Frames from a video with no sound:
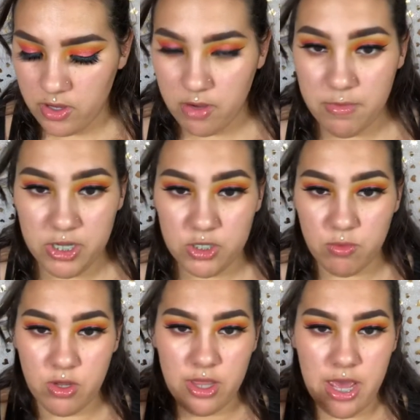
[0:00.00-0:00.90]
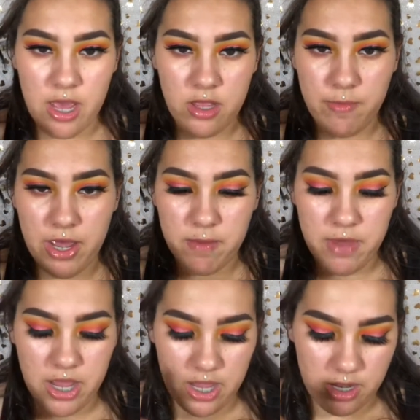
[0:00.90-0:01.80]
I'm gonna swirl that on the back of
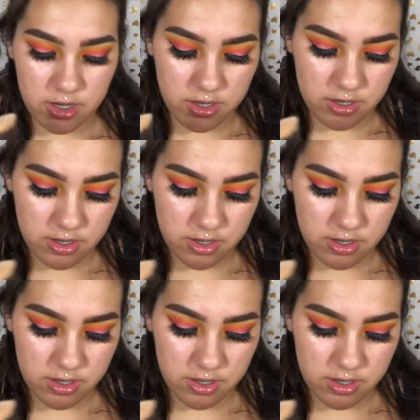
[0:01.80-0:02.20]
my hand.